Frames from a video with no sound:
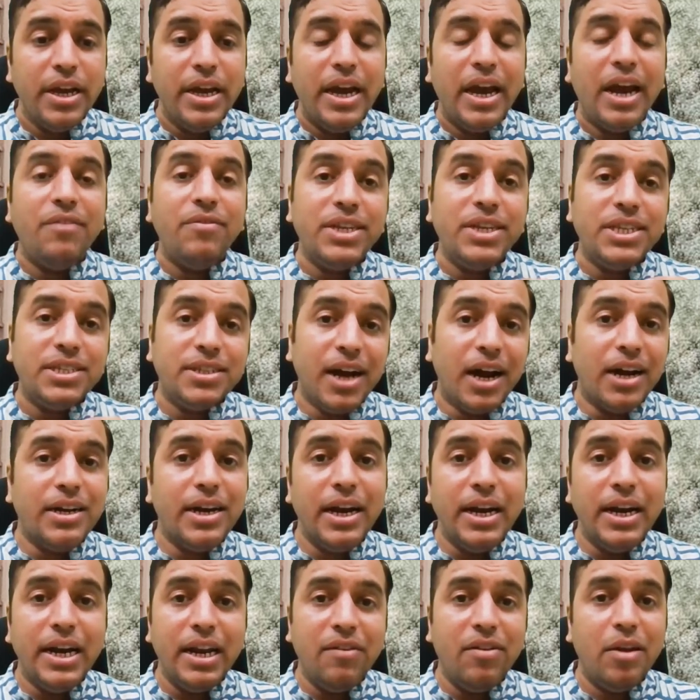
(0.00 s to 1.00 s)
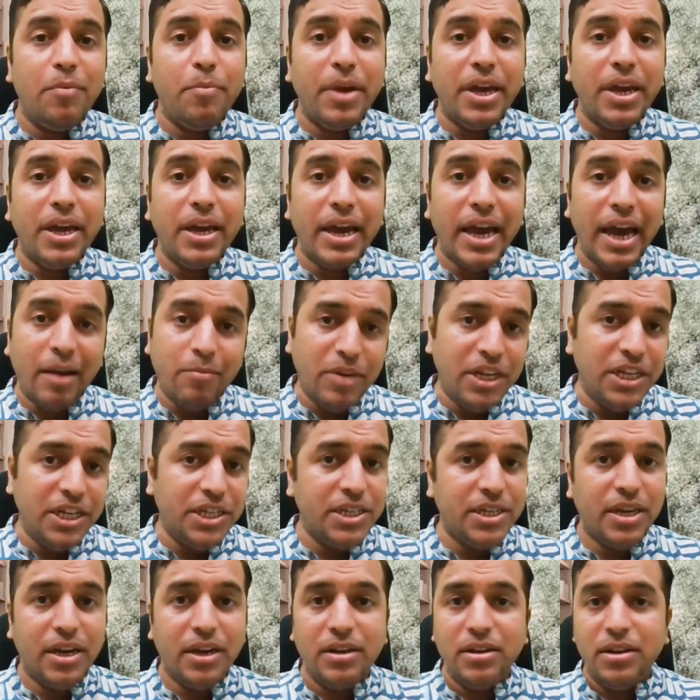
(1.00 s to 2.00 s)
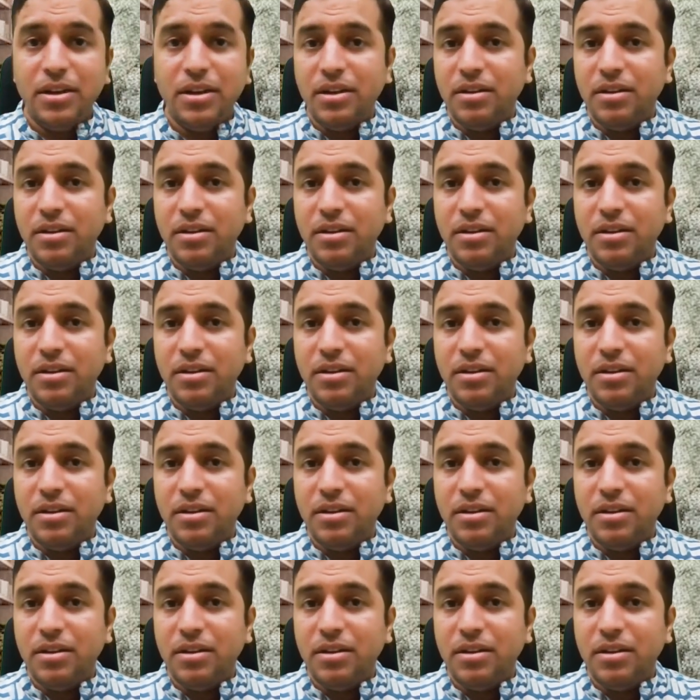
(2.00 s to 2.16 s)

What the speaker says: and we started developing amnesia,